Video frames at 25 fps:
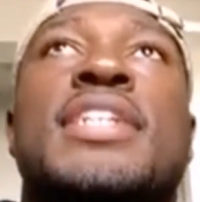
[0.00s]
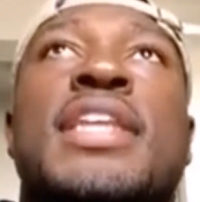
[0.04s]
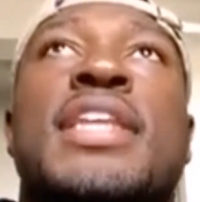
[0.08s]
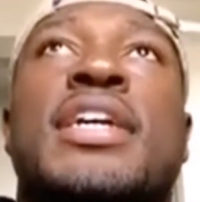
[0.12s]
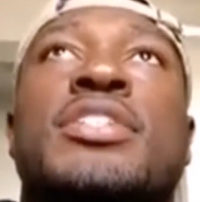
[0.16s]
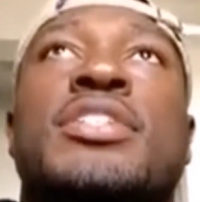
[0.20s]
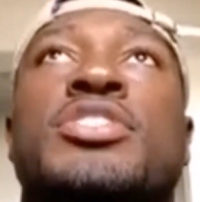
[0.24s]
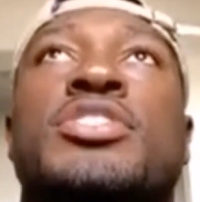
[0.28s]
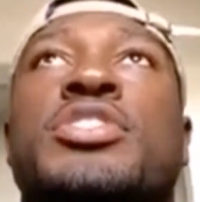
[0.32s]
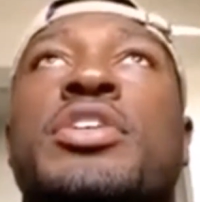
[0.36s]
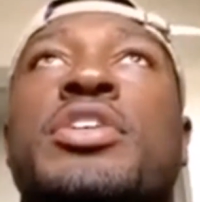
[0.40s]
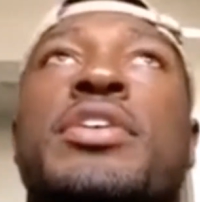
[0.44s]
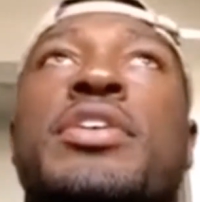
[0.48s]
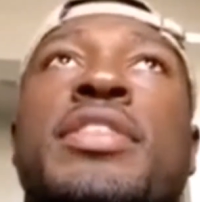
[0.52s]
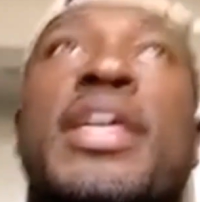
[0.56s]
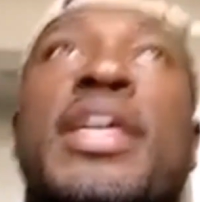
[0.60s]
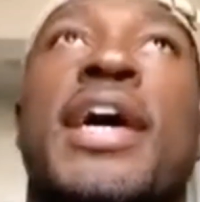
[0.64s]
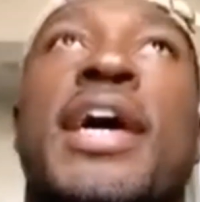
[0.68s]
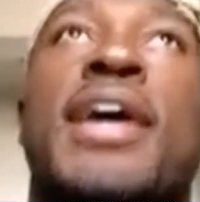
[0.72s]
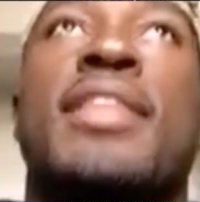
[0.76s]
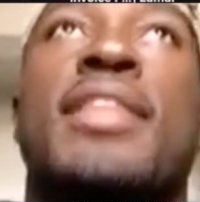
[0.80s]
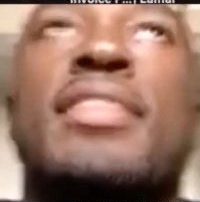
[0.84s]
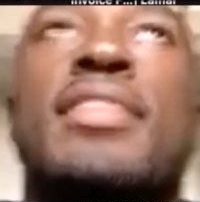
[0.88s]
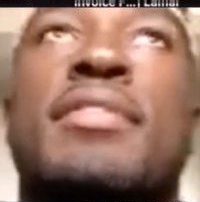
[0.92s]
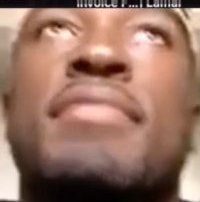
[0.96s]

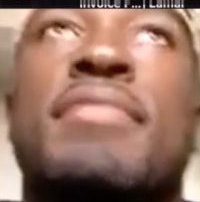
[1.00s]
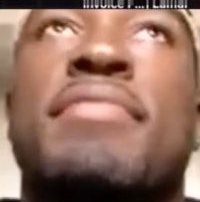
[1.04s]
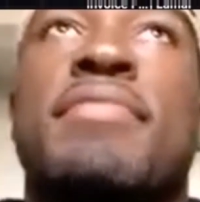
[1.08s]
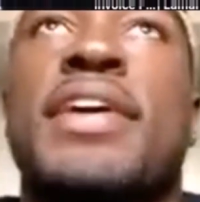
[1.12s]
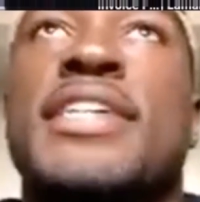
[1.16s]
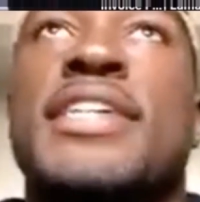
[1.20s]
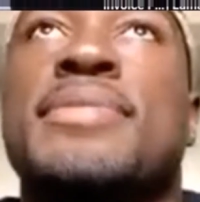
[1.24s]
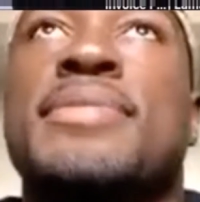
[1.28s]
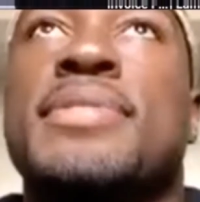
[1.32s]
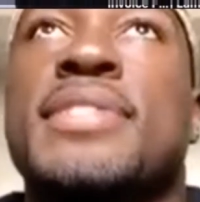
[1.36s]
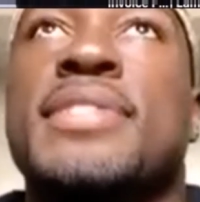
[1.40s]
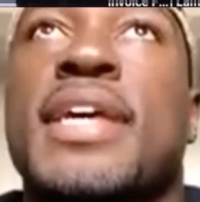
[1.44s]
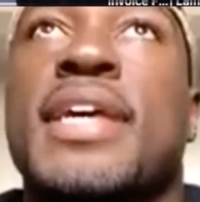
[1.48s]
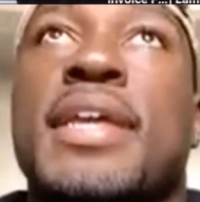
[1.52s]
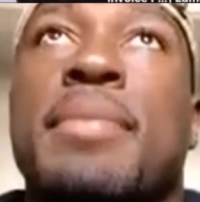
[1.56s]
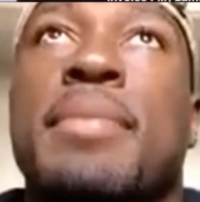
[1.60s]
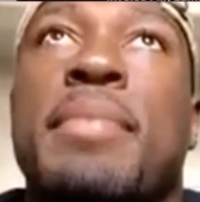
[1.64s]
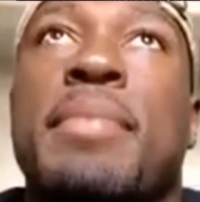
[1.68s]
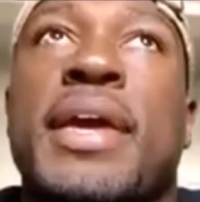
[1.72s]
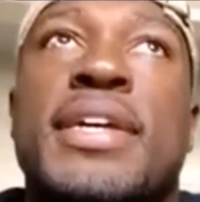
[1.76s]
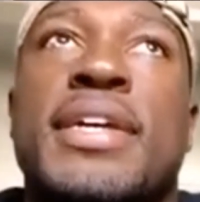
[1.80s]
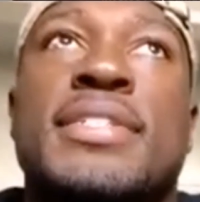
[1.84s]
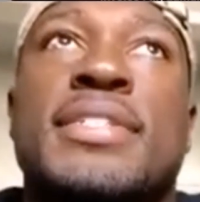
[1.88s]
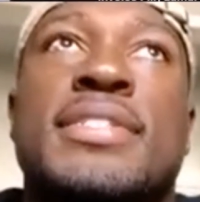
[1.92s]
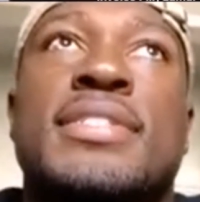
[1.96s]
teenager that the
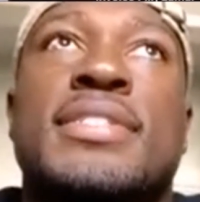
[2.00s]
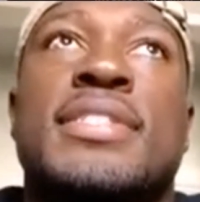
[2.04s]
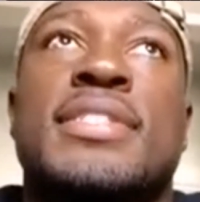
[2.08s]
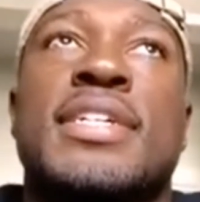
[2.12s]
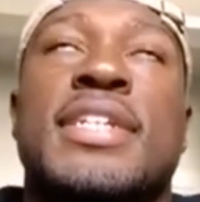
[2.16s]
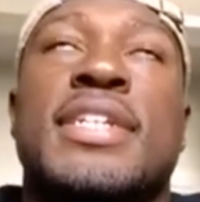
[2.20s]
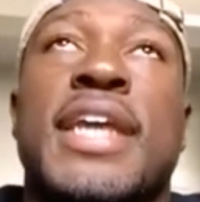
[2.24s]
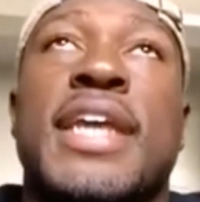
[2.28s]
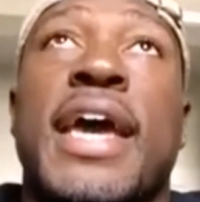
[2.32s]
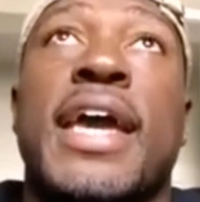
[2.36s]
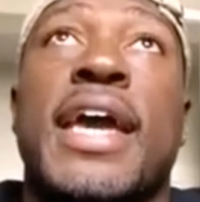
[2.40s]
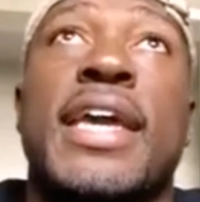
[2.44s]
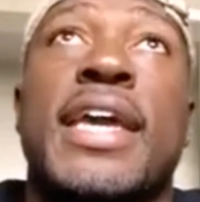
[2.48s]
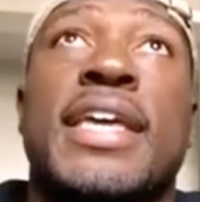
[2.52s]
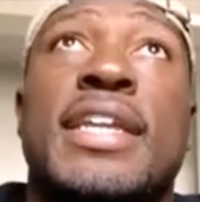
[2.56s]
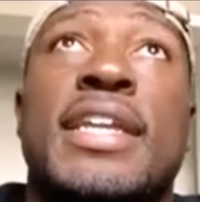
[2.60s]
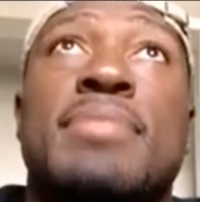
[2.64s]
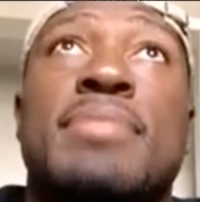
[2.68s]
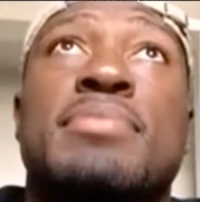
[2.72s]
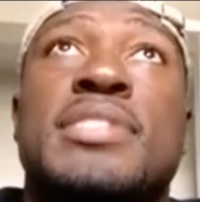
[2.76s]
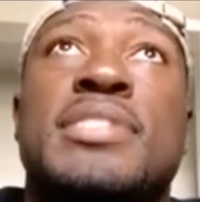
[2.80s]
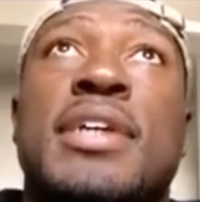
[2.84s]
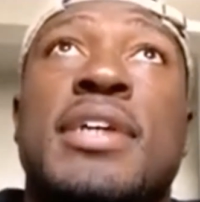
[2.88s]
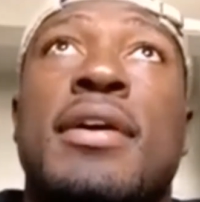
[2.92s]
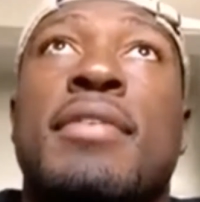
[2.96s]
investment that he makes
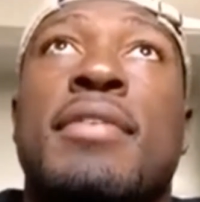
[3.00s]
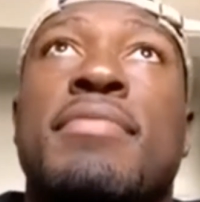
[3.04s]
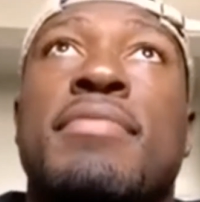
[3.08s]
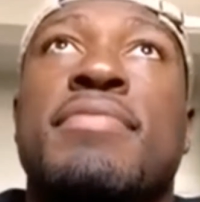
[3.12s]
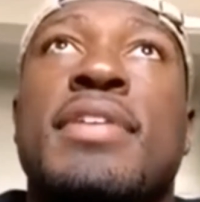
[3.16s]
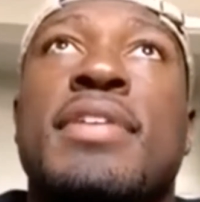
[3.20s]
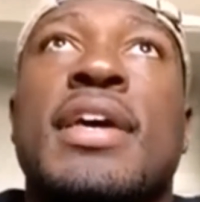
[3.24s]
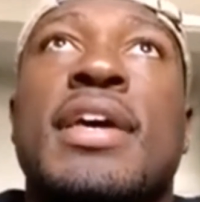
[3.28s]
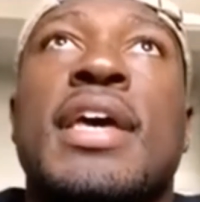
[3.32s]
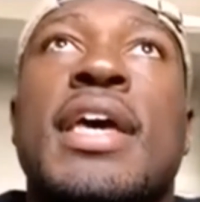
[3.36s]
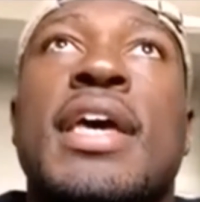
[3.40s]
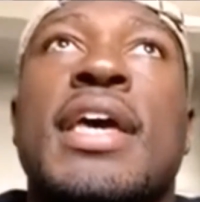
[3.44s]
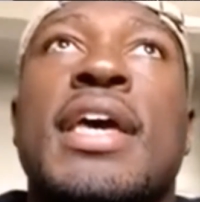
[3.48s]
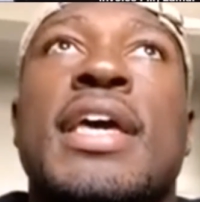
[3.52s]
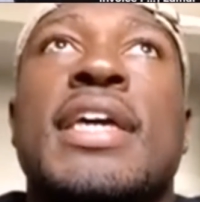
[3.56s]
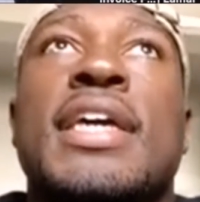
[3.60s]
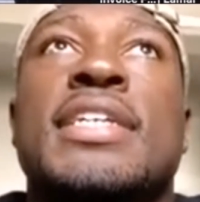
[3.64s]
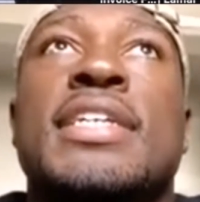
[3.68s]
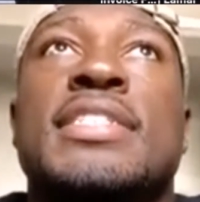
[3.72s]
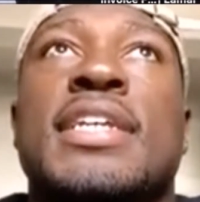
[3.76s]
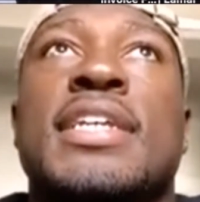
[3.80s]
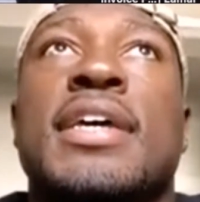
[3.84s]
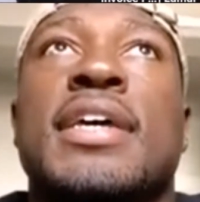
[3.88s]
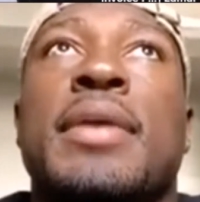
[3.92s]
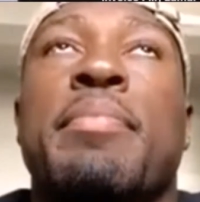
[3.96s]
today in himself
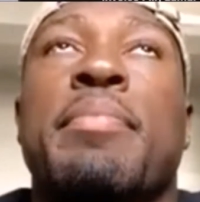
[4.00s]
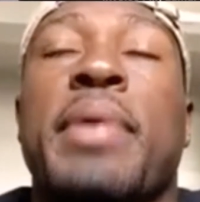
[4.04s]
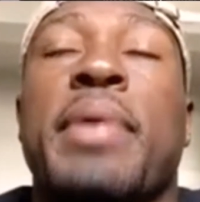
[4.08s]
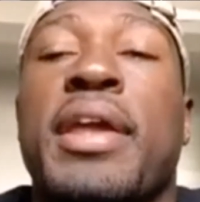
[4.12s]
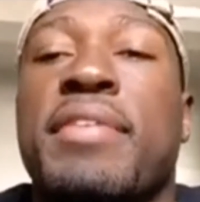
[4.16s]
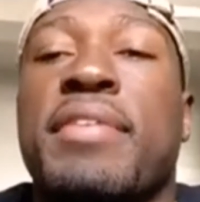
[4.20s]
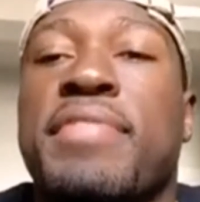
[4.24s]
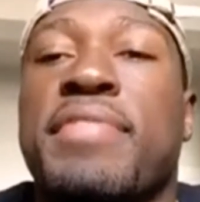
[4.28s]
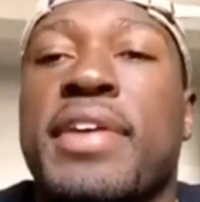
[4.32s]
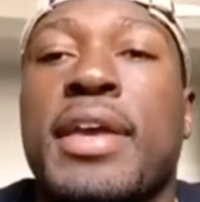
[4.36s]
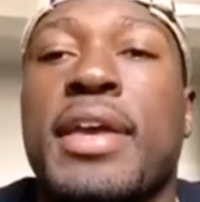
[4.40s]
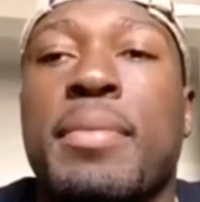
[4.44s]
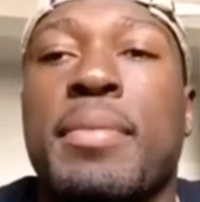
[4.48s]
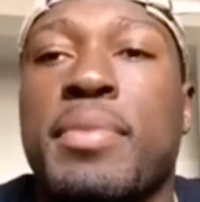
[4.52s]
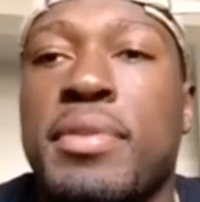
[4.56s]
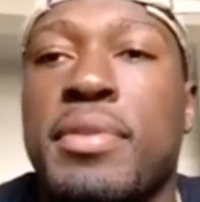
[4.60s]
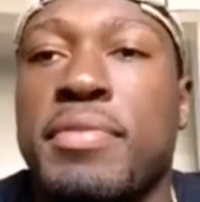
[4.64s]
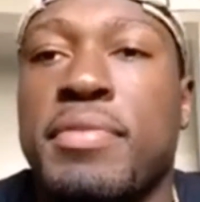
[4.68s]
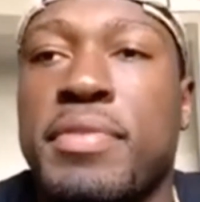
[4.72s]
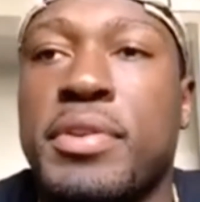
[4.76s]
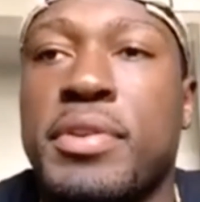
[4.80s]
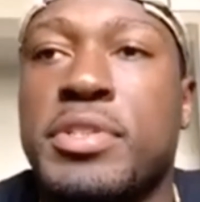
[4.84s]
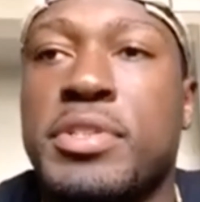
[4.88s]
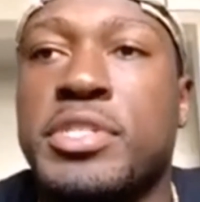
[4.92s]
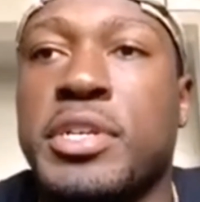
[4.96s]
is going to benefit
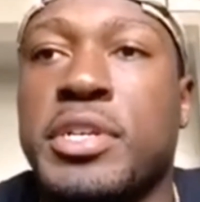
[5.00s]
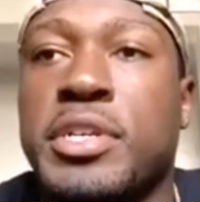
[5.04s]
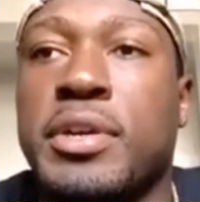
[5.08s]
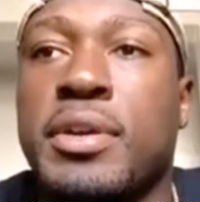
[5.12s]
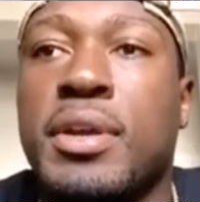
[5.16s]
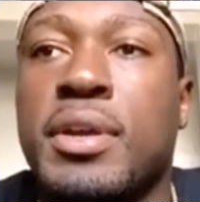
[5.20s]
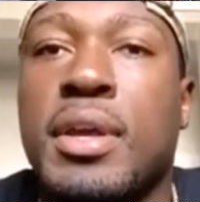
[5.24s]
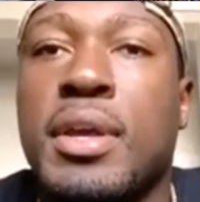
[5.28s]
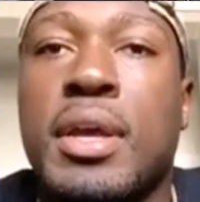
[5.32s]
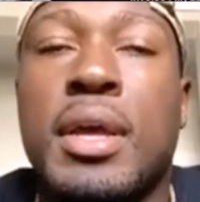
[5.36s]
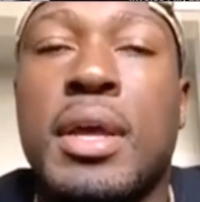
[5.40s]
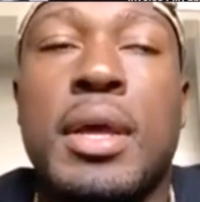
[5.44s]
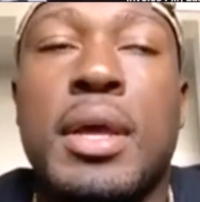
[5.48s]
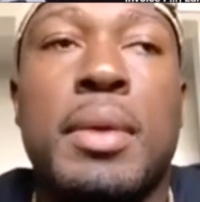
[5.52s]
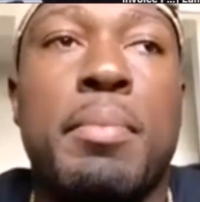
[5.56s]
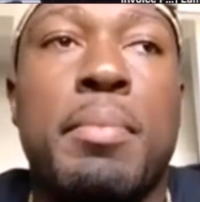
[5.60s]
him in the future.